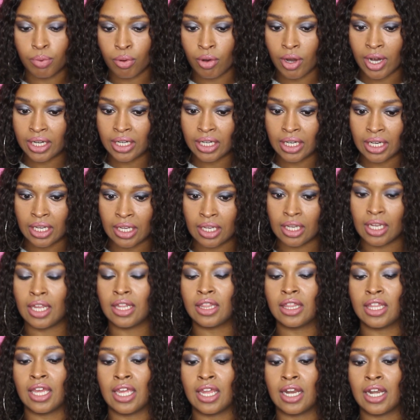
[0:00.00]
pregnant.
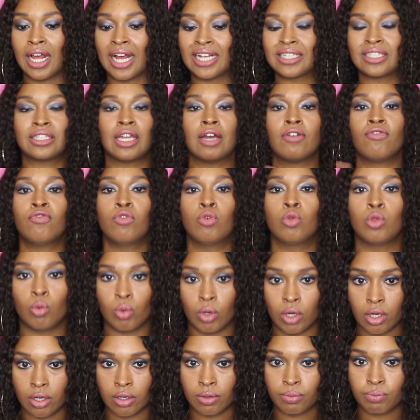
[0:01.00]
And then I stopped fooling
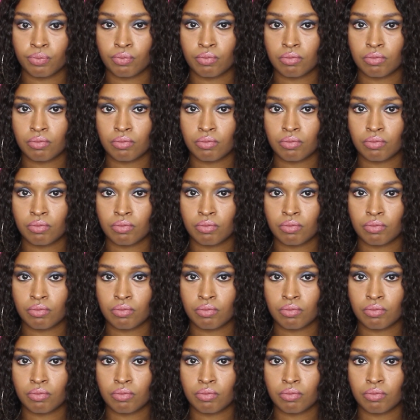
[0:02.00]
with her.